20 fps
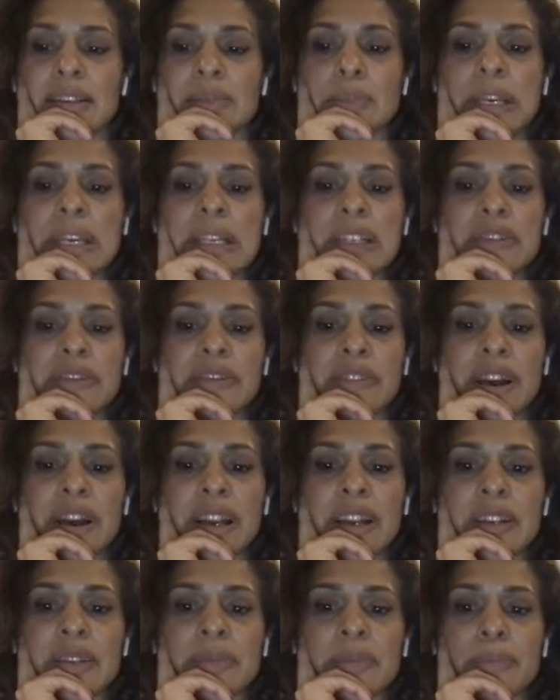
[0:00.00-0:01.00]
being
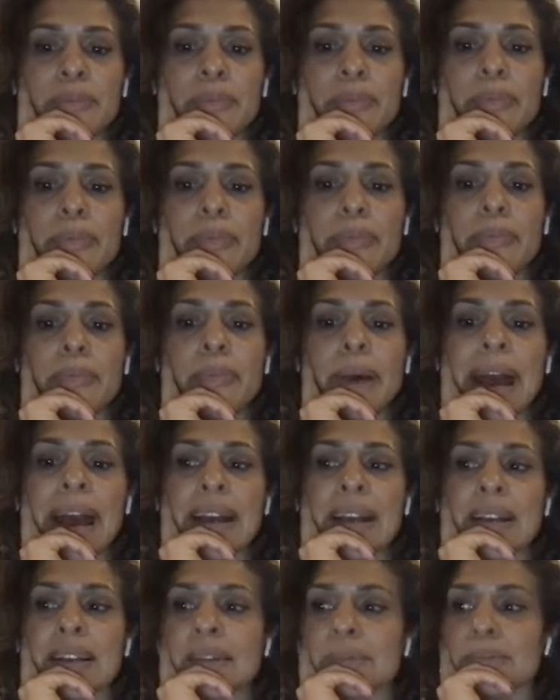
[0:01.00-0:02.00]
defined
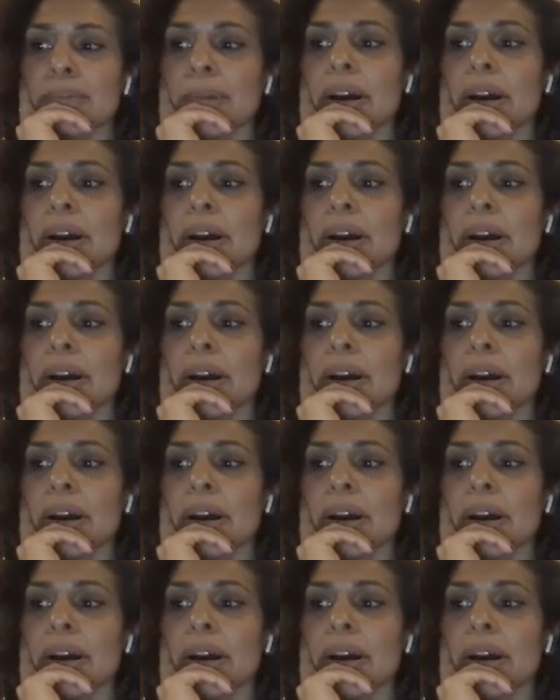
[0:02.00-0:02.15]
back